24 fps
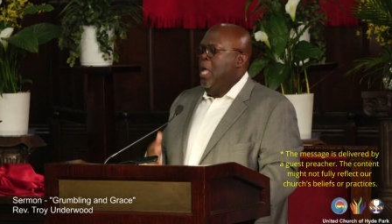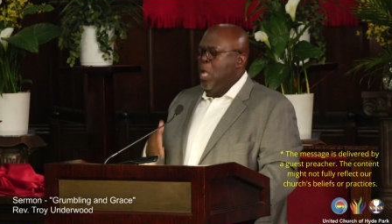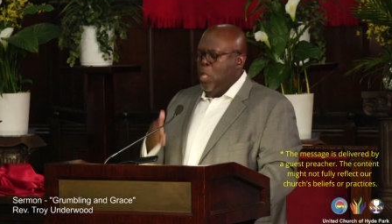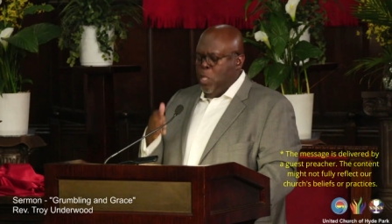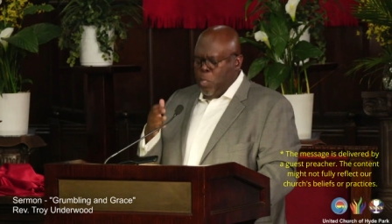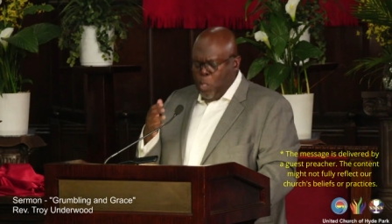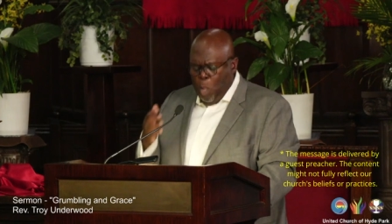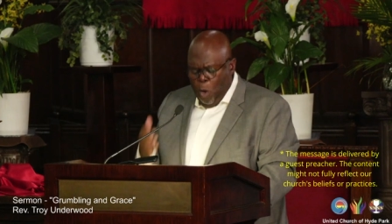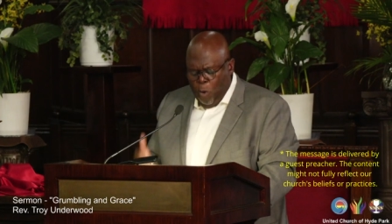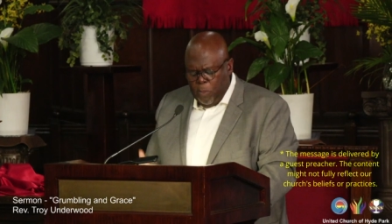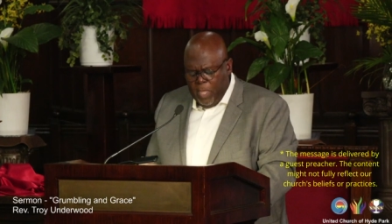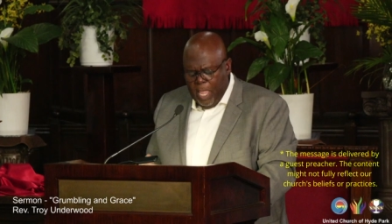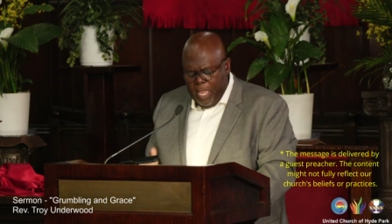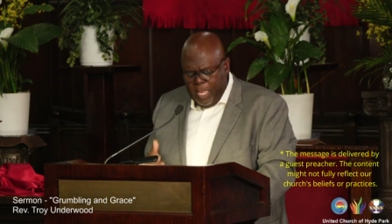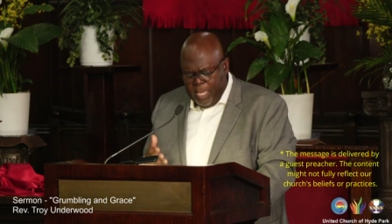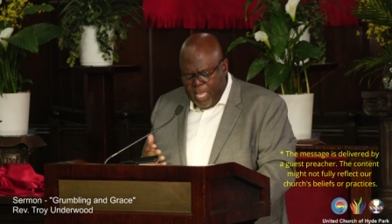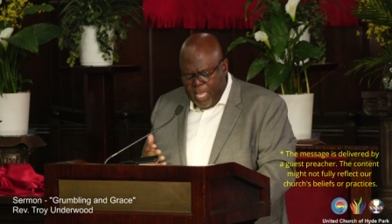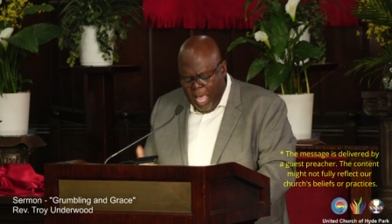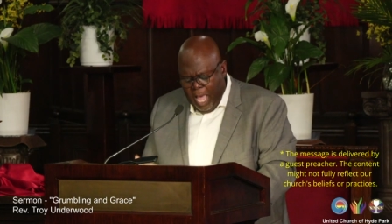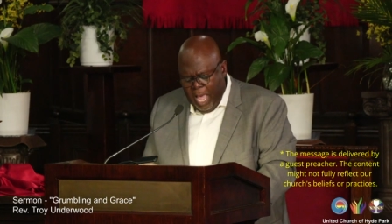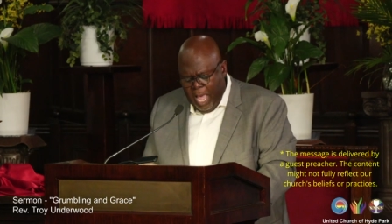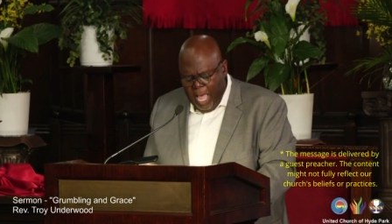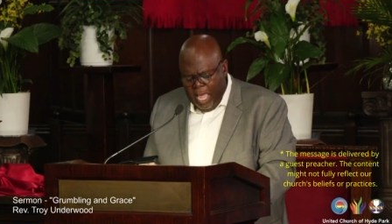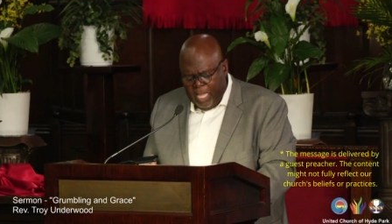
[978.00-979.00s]
know that
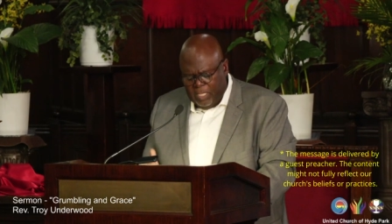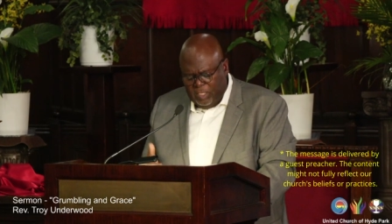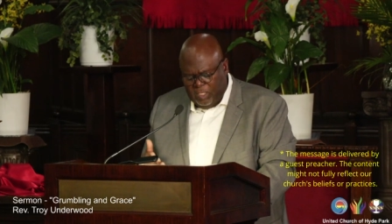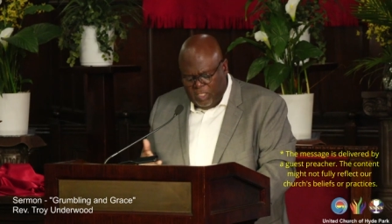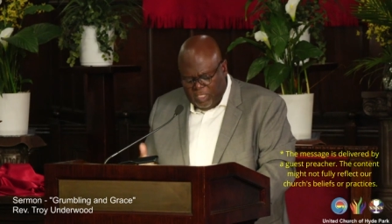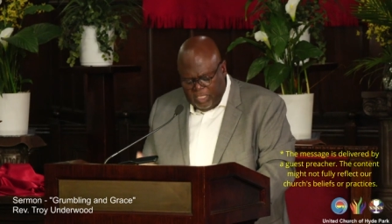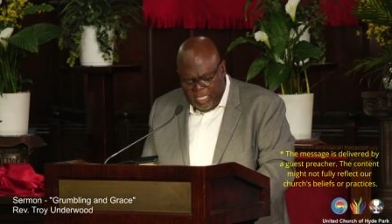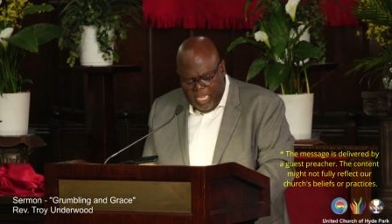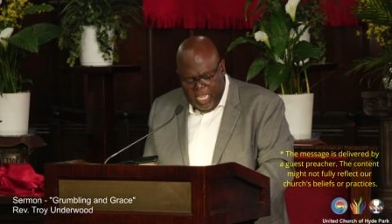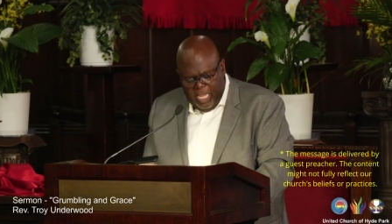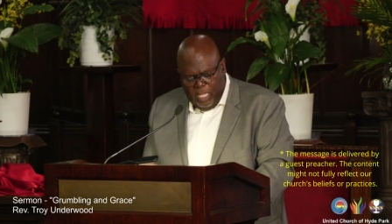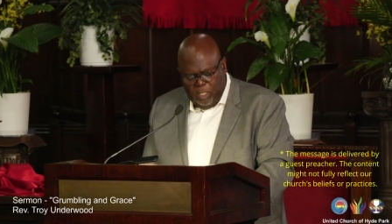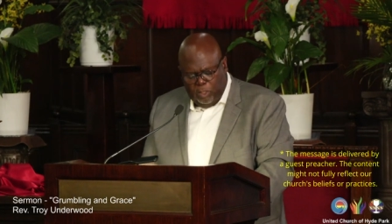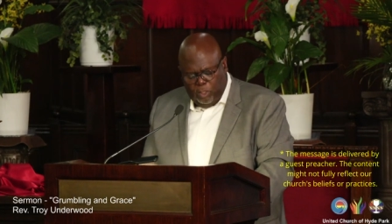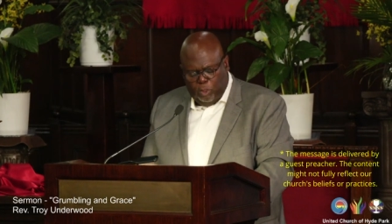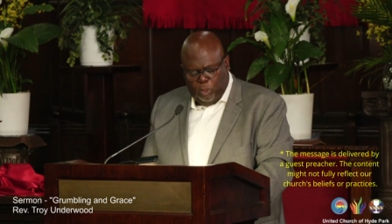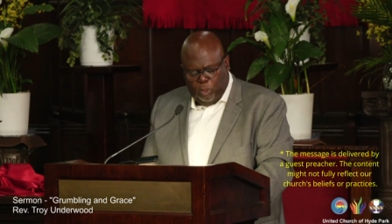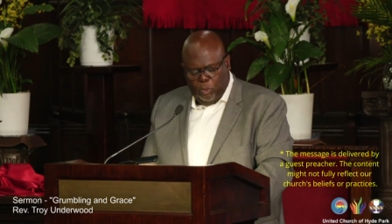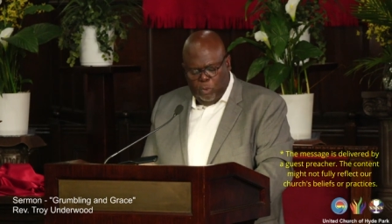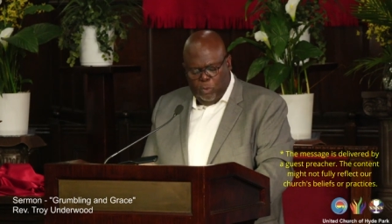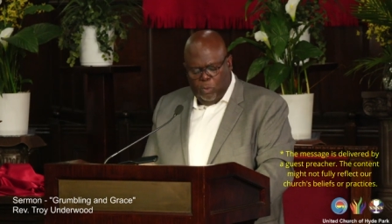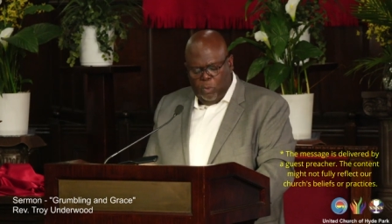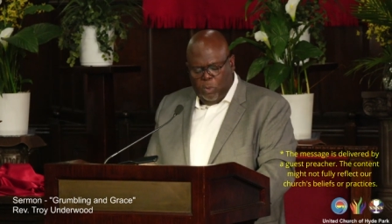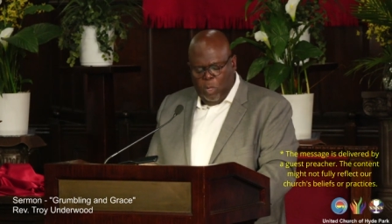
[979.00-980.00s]
God sees
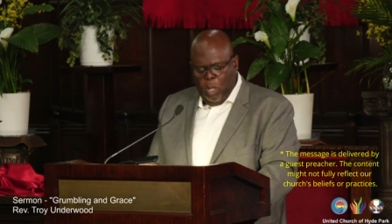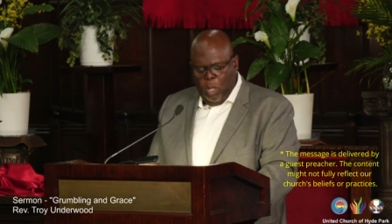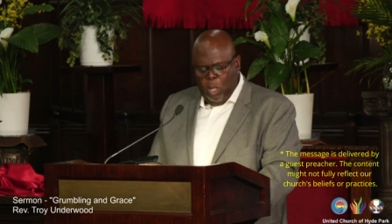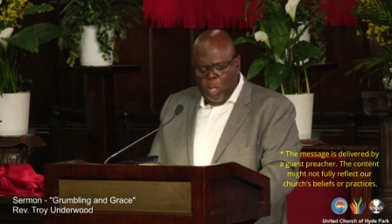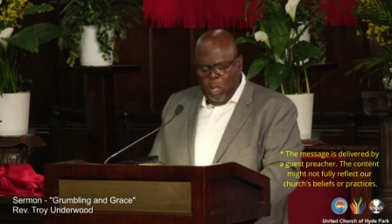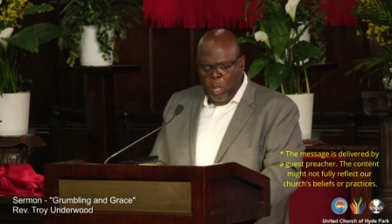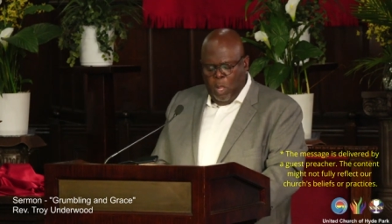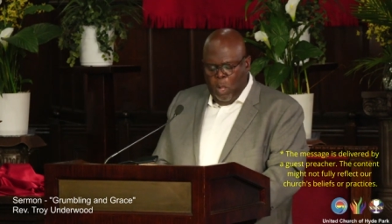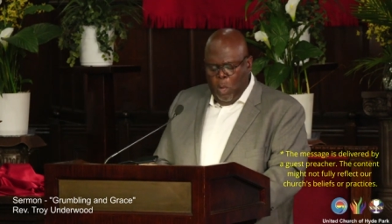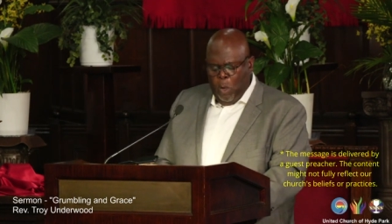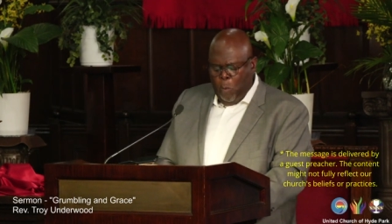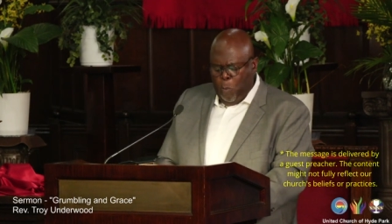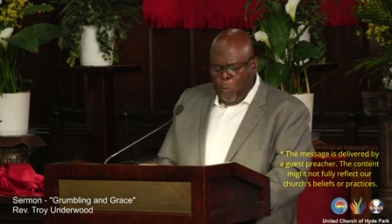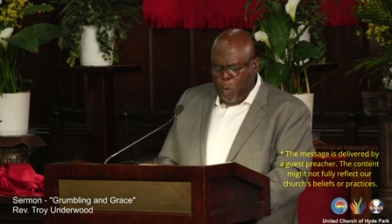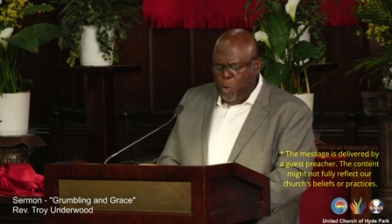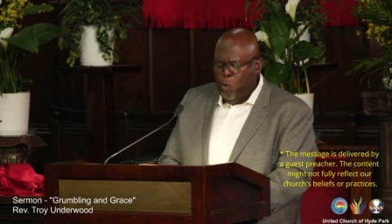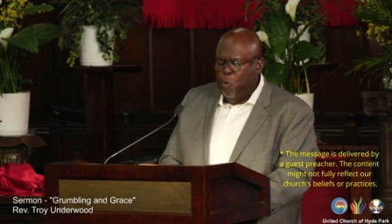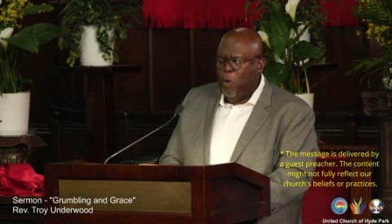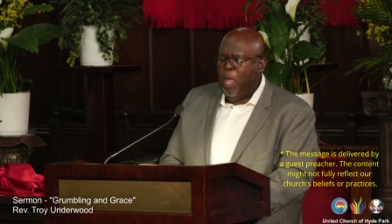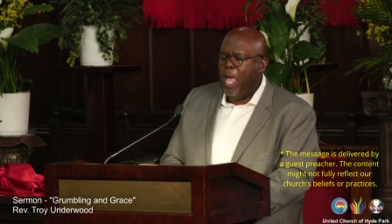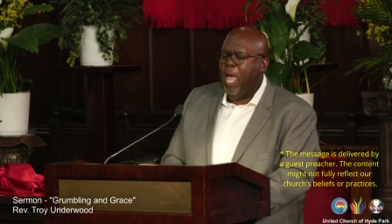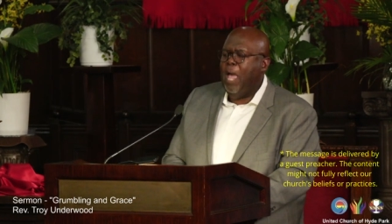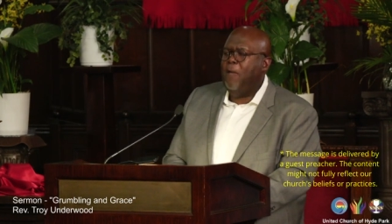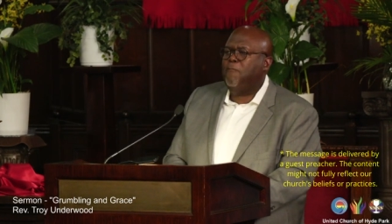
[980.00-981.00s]
you. When
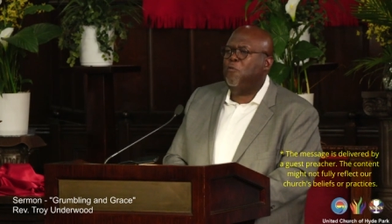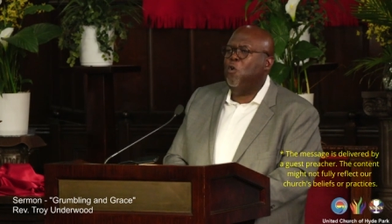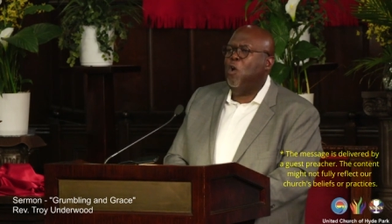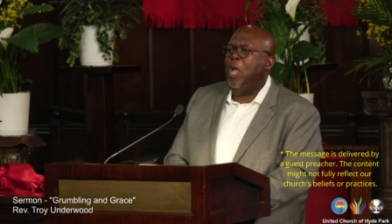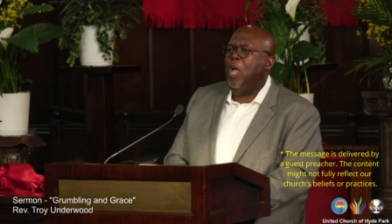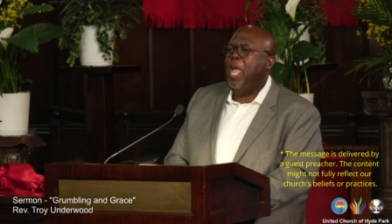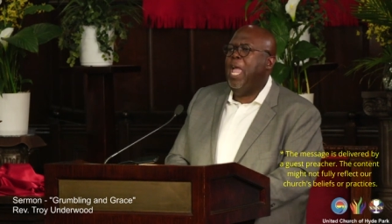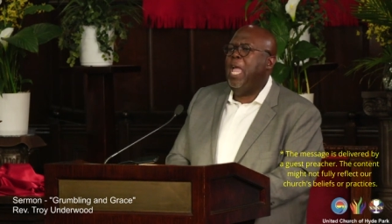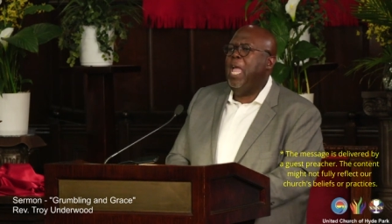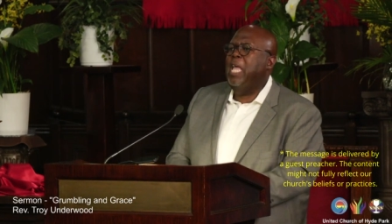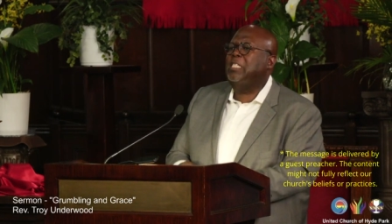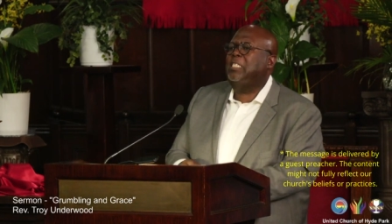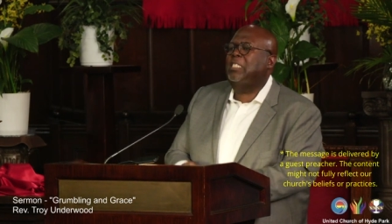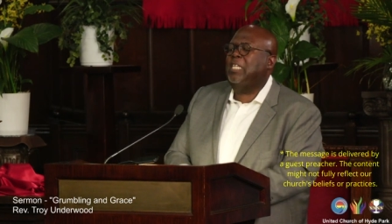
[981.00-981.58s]
you have your hands